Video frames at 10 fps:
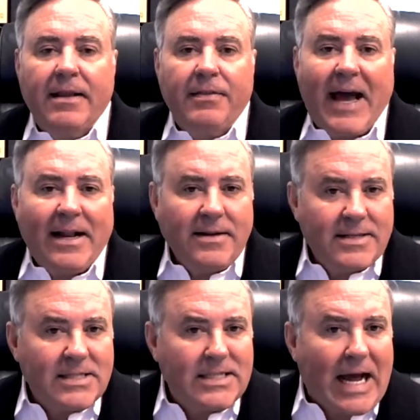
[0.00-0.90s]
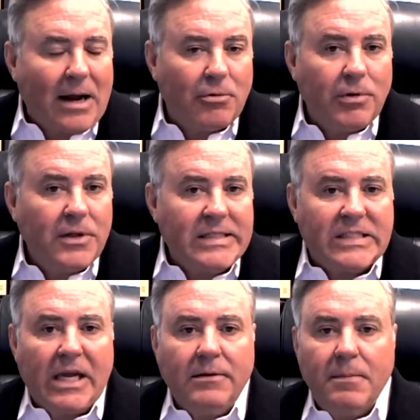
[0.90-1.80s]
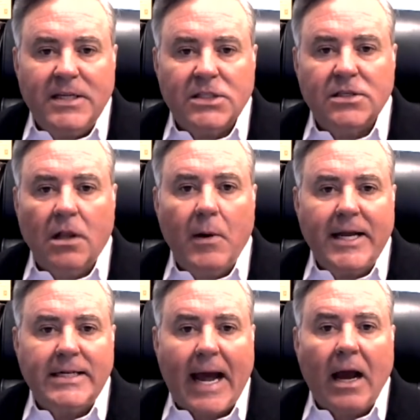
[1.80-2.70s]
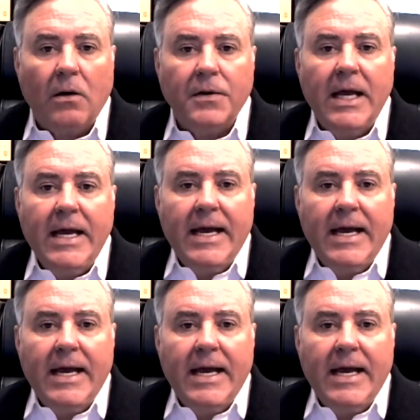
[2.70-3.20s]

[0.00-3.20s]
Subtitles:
that does not really seem to be slowing down,